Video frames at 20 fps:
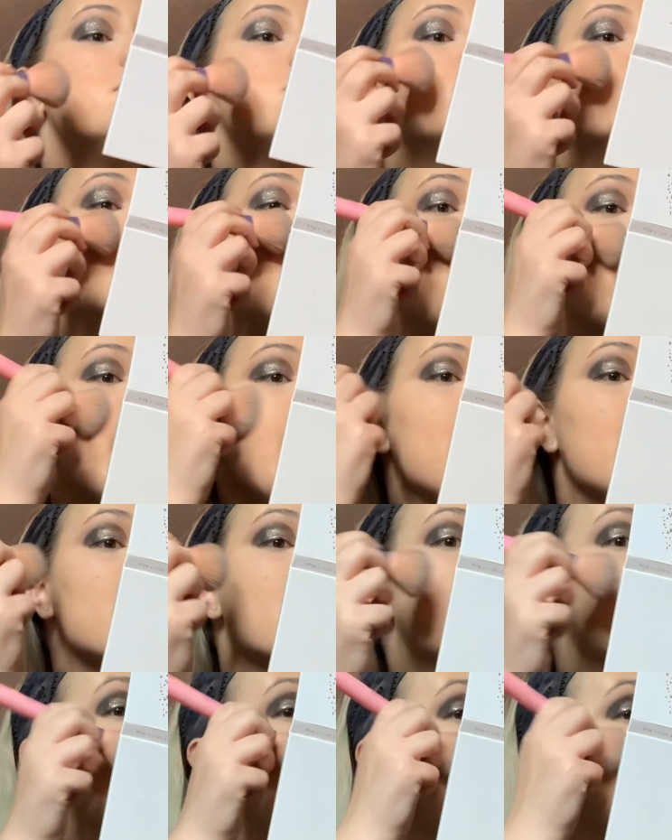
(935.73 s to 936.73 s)

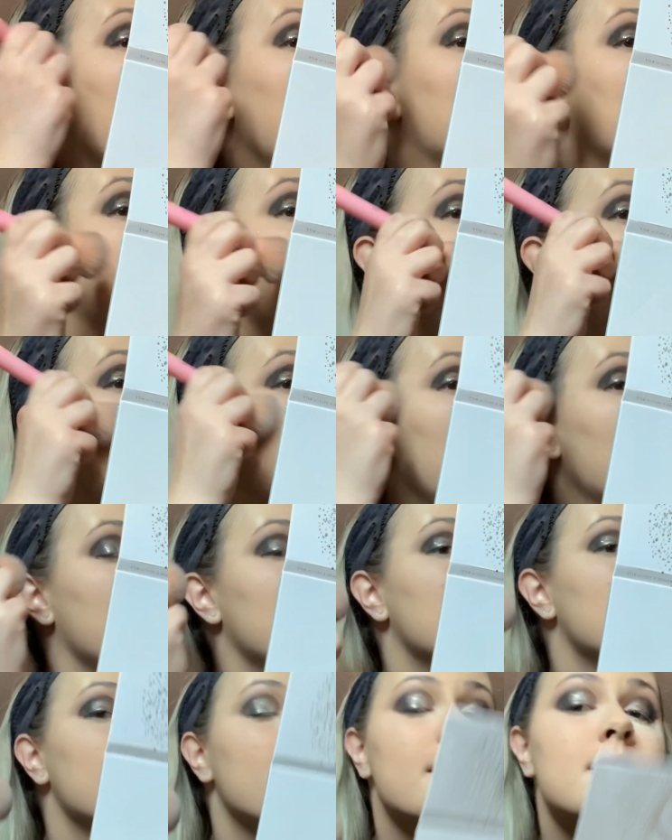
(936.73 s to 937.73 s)
tweak.
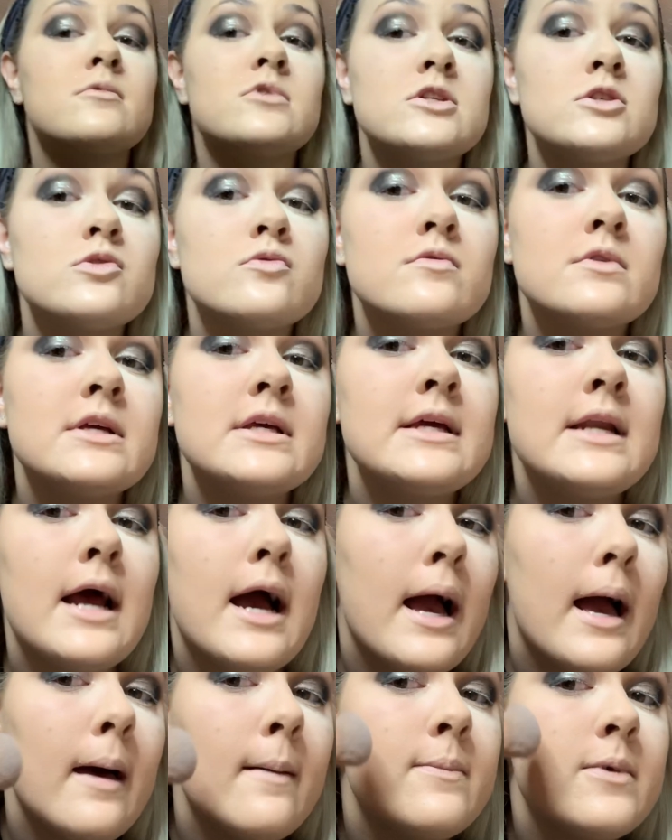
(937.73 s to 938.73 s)
I'm just really
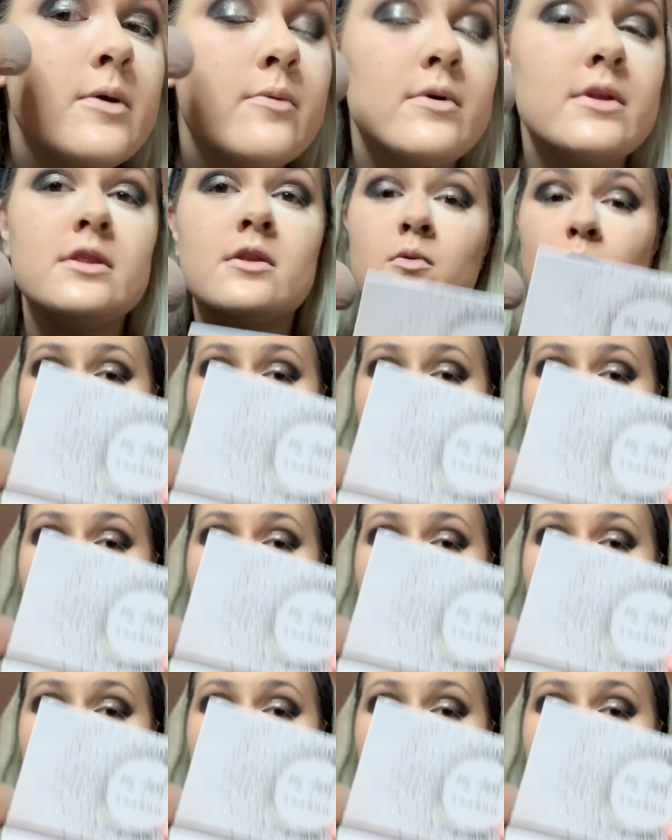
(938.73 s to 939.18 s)
not happy with the